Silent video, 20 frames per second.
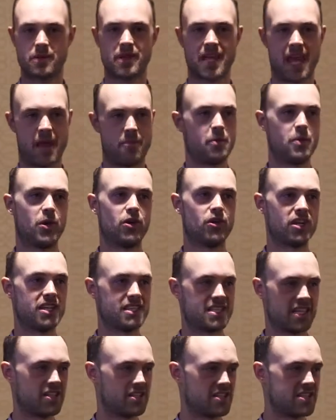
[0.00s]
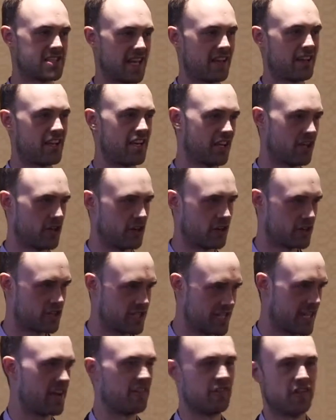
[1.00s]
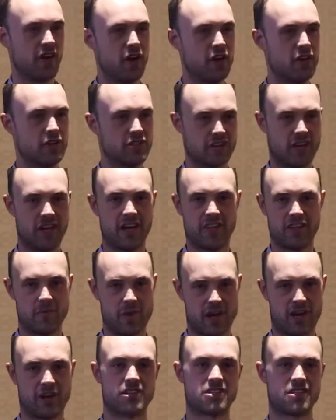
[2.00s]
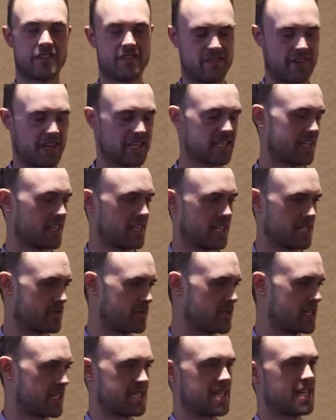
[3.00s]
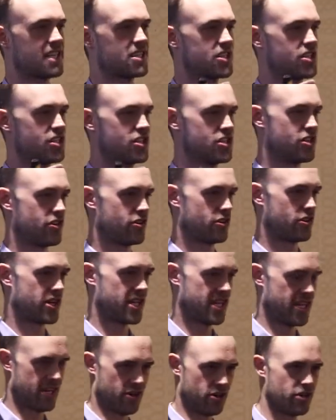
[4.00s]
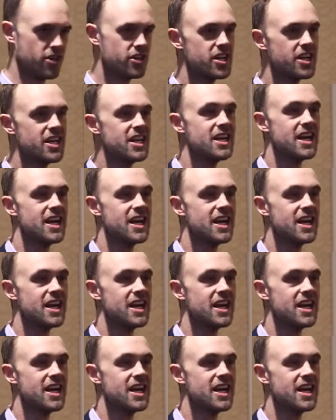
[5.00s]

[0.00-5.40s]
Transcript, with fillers: capabilities in selling your CFOs on the merits of investing in customer success because you're here.